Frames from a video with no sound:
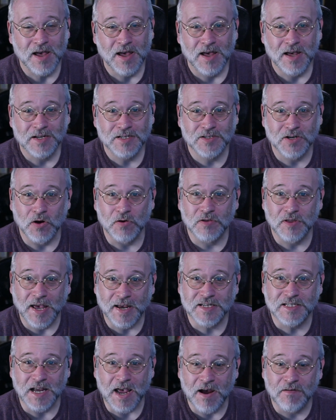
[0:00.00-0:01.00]
So
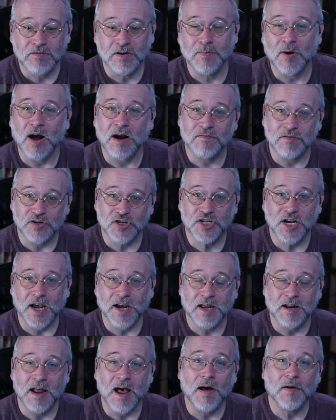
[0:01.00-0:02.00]
thanks everybody for
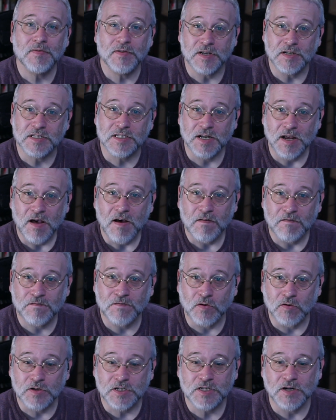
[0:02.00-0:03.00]
checking out this
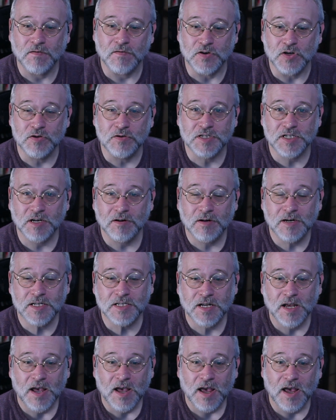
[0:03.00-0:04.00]
first of a new
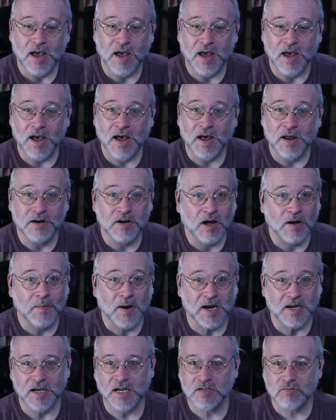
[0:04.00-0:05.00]
series. And um,
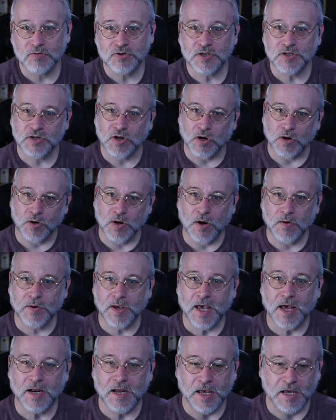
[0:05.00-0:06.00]
I guess we're just going to go
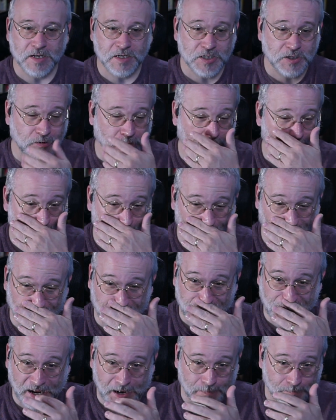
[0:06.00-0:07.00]
get into it.
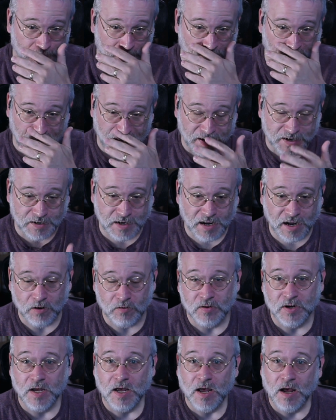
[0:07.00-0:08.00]
Okay.
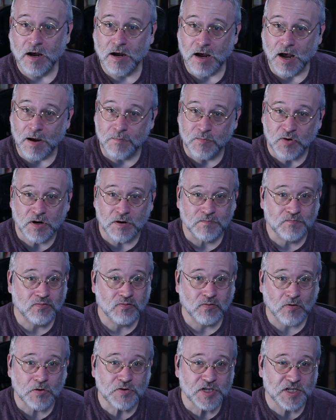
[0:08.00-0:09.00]
Now, I'm going to
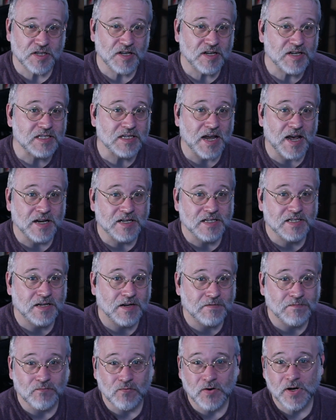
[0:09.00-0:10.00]
approach this as
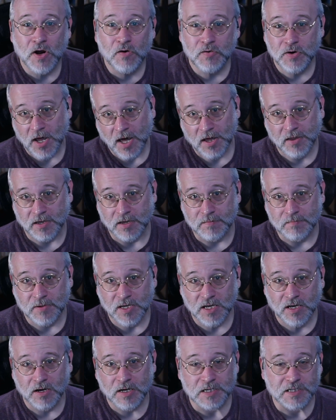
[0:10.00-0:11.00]
if we know nothing
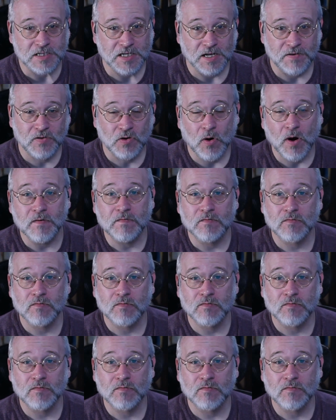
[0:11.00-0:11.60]
because even though I've